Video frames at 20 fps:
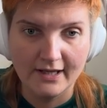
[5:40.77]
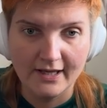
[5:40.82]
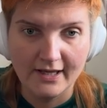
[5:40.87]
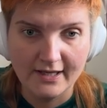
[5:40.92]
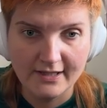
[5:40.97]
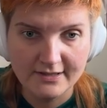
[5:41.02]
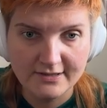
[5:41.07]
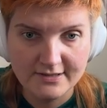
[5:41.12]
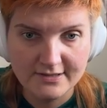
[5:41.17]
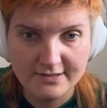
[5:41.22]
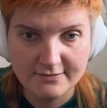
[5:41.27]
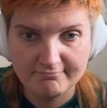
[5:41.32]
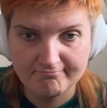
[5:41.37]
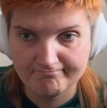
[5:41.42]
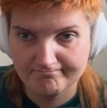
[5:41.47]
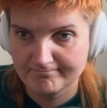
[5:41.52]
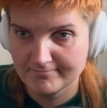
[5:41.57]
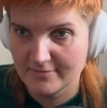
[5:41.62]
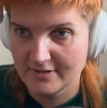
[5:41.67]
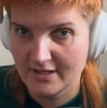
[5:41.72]
And
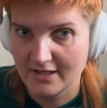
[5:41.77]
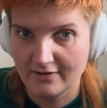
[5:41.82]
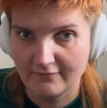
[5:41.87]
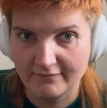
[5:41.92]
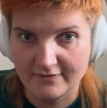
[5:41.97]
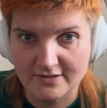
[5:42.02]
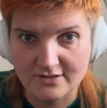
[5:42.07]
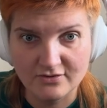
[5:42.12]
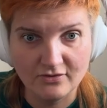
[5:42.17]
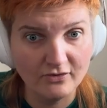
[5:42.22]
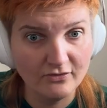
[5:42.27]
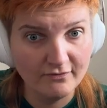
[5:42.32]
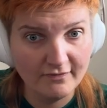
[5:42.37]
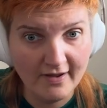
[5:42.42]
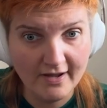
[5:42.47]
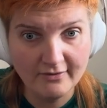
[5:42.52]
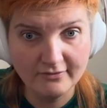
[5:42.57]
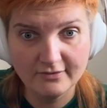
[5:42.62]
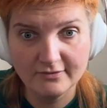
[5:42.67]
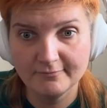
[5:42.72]
if it's not
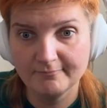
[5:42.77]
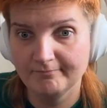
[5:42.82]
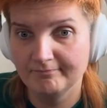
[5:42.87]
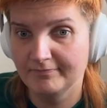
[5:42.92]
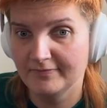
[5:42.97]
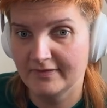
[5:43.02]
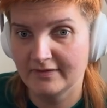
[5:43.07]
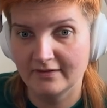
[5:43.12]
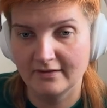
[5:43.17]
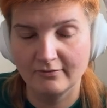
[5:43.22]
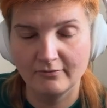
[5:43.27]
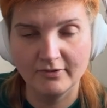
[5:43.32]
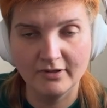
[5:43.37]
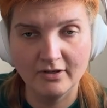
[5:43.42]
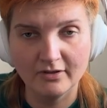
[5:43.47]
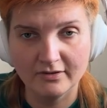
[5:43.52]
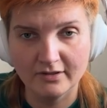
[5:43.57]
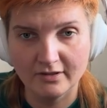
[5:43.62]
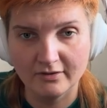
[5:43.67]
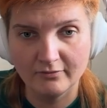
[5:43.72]
found, then we're
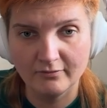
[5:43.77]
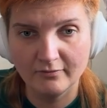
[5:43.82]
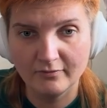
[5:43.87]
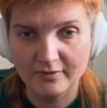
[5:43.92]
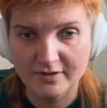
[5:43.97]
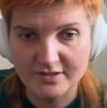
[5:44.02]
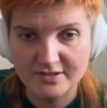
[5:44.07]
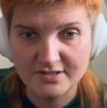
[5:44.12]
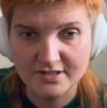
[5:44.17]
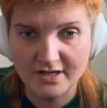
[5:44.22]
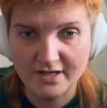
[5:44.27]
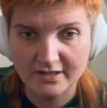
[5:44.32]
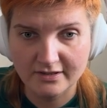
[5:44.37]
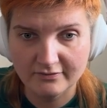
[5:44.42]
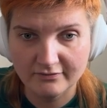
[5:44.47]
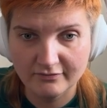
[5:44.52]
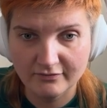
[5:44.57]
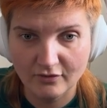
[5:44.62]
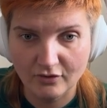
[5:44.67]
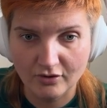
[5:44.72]
gonna
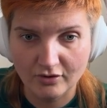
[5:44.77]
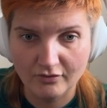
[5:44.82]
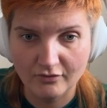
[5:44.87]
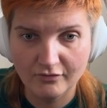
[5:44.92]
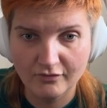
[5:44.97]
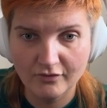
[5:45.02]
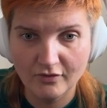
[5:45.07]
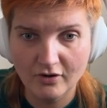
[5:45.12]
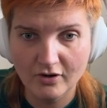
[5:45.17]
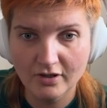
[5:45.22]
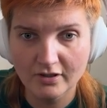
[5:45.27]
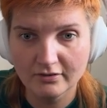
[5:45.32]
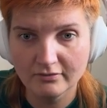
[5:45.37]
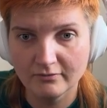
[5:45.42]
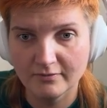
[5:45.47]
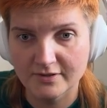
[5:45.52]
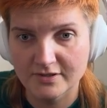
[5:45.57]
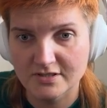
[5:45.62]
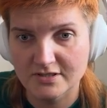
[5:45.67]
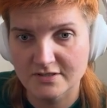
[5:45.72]
return 404,
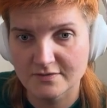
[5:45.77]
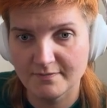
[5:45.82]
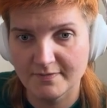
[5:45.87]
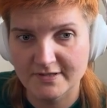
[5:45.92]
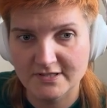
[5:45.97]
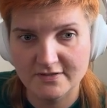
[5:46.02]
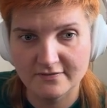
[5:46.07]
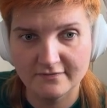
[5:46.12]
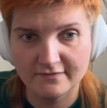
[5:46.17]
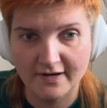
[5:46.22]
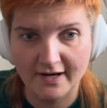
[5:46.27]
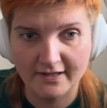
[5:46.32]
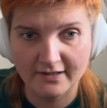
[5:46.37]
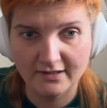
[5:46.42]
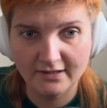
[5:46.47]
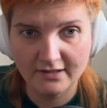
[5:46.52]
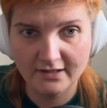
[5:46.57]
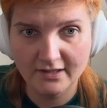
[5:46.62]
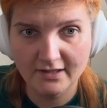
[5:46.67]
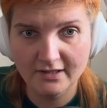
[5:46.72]
which is
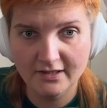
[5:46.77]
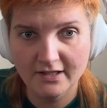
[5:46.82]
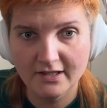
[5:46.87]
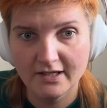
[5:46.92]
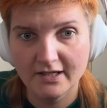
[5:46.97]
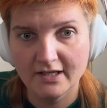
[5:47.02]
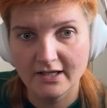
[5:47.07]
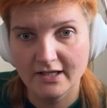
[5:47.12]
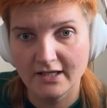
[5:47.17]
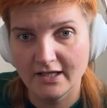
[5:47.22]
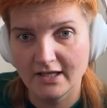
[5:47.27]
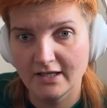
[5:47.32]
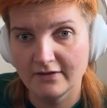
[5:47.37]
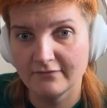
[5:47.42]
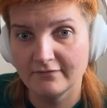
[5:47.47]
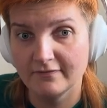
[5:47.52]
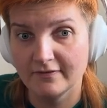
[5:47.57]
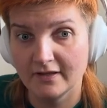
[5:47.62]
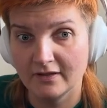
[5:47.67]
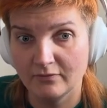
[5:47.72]
specified here.
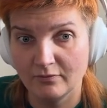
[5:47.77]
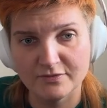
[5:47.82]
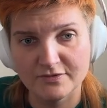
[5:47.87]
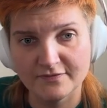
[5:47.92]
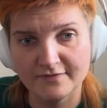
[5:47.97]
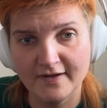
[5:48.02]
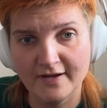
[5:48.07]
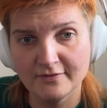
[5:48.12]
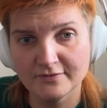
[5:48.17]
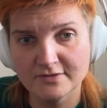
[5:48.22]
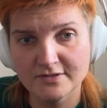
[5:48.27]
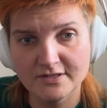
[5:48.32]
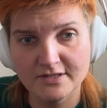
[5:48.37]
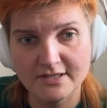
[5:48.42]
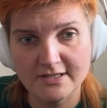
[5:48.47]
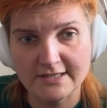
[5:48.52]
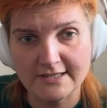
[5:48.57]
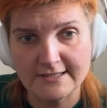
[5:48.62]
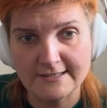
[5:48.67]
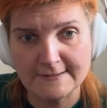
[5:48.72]
If it was found,
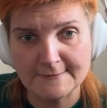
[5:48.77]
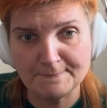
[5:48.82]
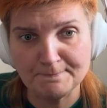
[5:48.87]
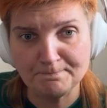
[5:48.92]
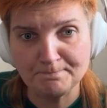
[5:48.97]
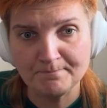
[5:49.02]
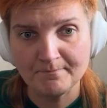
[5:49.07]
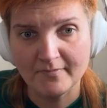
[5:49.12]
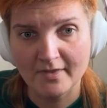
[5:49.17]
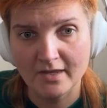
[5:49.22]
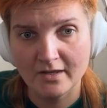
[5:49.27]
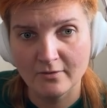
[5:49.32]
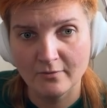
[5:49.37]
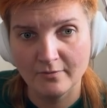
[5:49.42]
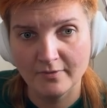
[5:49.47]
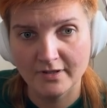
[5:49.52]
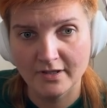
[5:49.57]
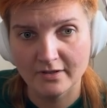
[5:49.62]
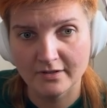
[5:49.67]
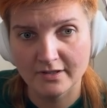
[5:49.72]
um,
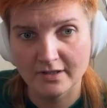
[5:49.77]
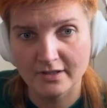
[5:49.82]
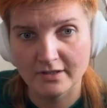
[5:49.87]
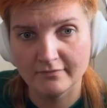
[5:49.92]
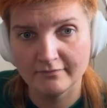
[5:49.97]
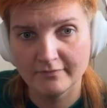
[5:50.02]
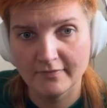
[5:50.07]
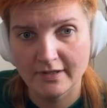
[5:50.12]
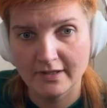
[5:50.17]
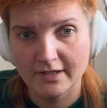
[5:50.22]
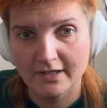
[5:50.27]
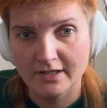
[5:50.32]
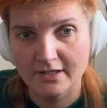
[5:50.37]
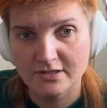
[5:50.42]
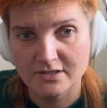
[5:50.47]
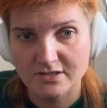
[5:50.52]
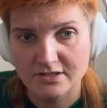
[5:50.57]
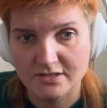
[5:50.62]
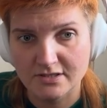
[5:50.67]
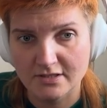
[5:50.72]
we're gonna
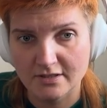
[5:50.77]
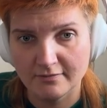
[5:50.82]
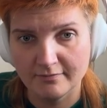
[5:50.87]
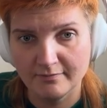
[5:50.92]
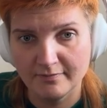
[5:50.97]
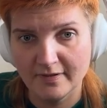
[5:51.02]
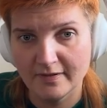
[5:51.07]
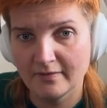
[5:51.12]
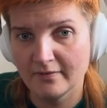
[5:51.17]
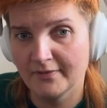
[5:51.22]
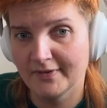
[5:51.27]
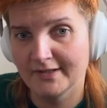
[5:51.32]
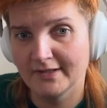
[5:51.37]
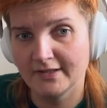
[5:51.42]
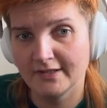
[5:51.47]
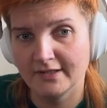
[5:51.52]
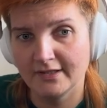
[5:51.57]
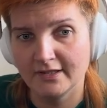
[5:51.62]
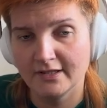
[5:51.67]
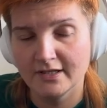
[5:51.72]
just
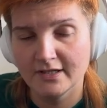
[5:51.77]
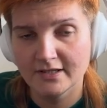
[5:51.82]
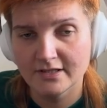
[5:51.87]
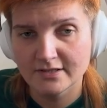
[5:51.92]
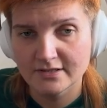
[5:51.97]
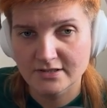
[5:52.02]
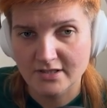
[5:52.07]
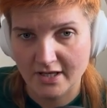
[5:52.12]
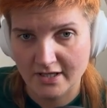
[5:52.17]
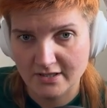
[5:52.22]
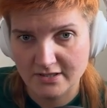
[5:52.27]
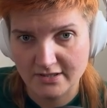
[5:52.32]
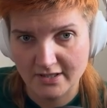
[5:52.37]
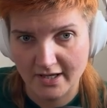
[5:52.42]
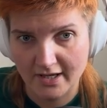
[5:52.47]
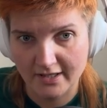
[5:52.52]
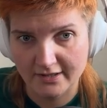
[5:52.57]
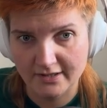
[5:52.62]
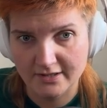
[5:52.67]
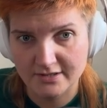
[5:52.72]
permanently change the
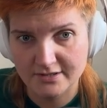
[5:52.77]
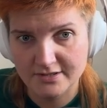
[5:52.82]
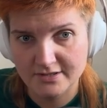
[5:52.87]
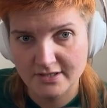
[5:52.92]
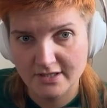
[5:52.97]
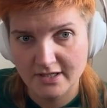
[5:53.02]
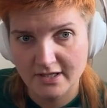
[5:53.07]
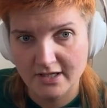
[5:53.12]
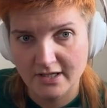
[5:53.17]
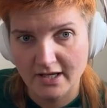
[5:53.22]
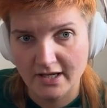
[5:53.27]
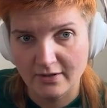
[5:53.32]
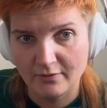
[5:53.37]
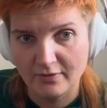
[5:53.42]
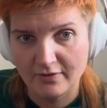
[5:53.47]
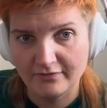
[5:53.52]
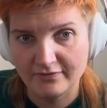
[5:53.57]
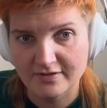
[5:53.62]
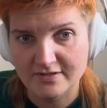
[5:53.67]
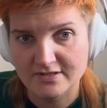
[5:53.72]
headers
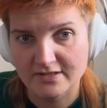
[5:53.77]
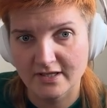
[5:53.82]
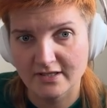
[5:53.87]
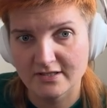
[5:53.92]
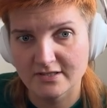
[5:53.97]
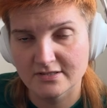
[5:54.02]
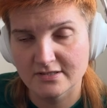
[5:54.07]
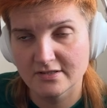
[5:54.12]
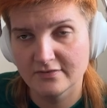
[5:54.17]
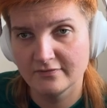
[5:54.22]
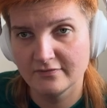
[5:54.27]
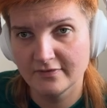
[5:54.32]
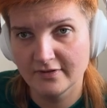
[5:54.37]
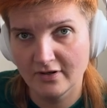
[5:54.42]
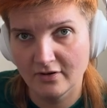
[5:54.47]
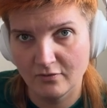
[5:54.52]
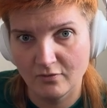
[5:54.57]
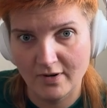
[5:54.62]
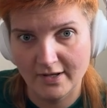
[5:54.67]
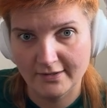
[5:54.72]
with the status
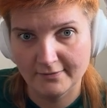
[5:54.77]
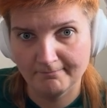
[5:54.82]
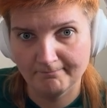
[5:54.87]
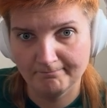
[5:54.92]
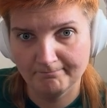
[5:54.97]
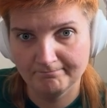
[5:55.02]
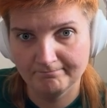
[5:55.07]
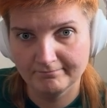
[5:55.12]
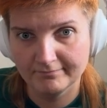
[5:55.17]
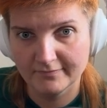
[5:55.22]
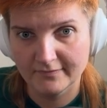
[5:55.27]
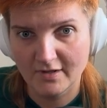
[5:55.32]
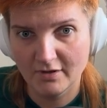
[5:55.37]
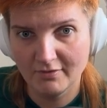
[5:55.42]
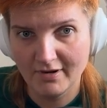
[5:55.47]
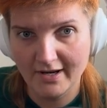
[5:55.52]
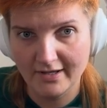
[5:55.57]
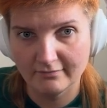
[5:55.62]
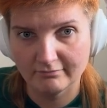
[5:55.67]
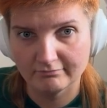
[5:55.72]
301.
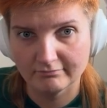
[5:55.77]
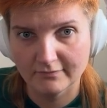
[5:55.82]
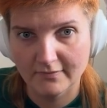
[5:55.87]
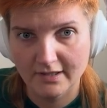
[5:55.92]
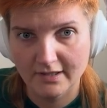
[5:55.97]
All right,